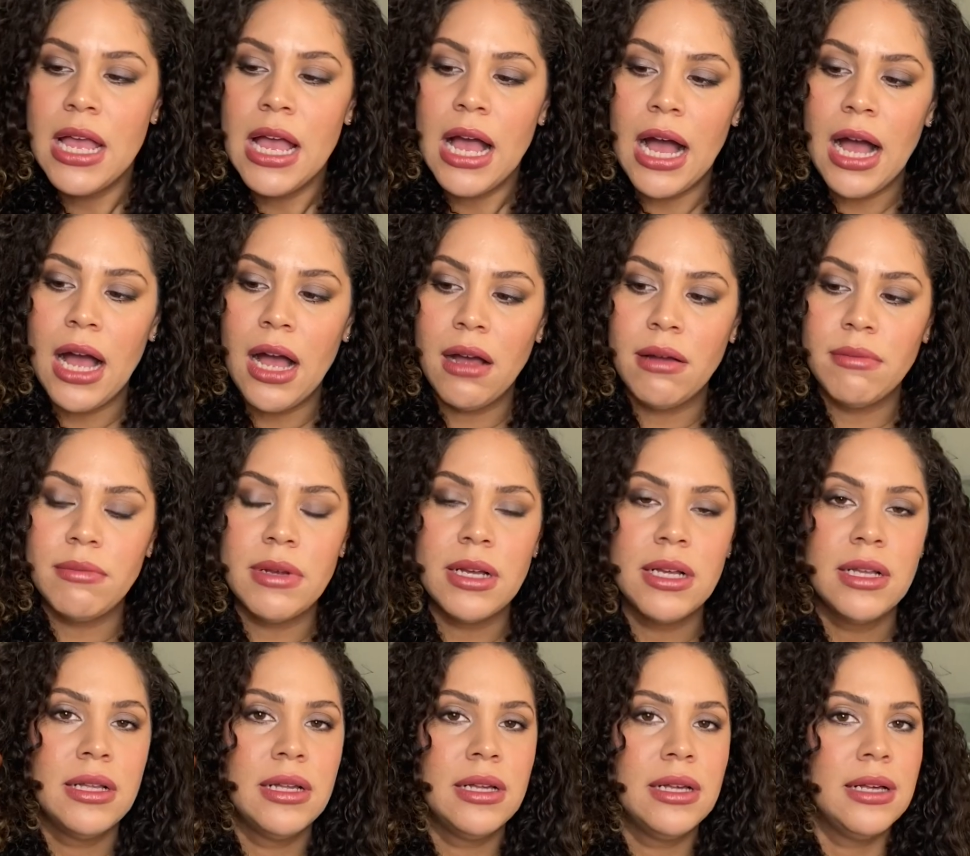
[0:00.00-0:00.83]

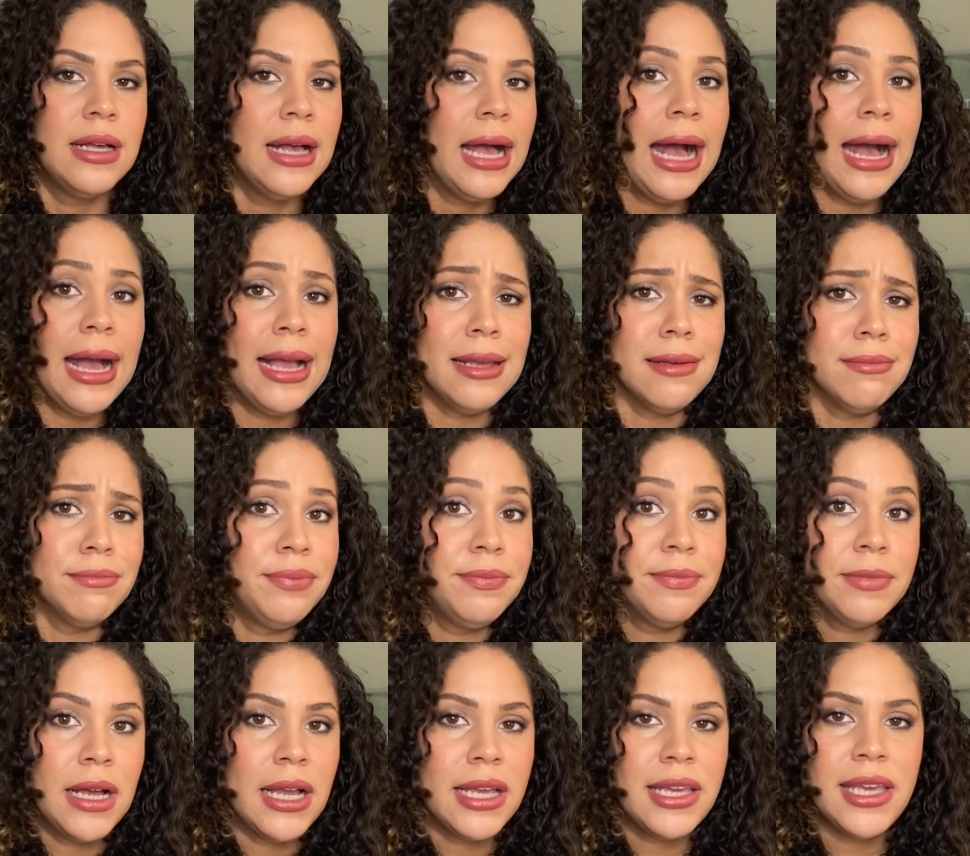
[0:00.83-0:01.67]

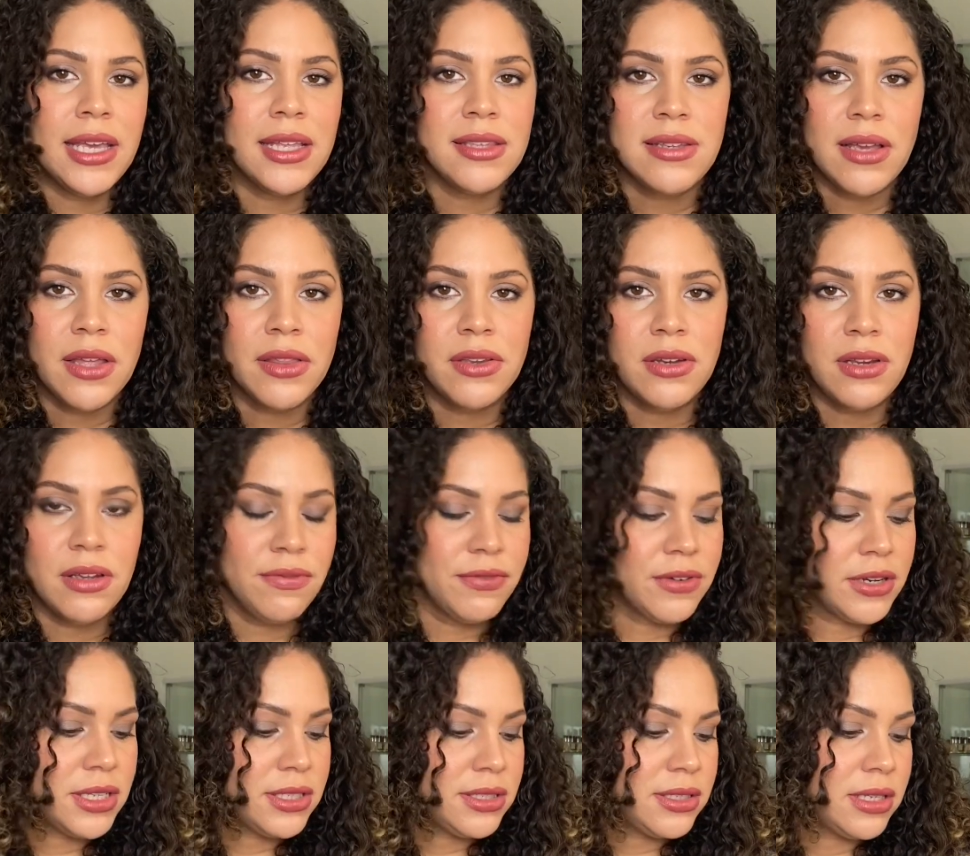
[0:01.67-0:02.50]
I can't tell the
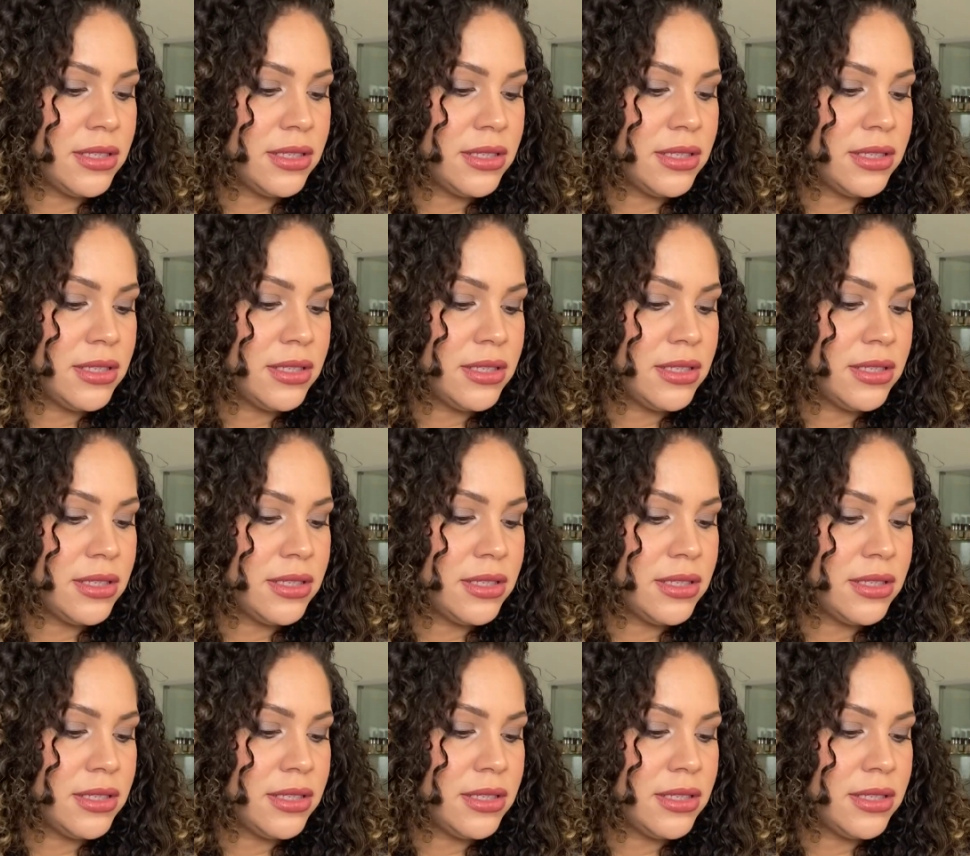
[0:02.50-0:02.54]
difference.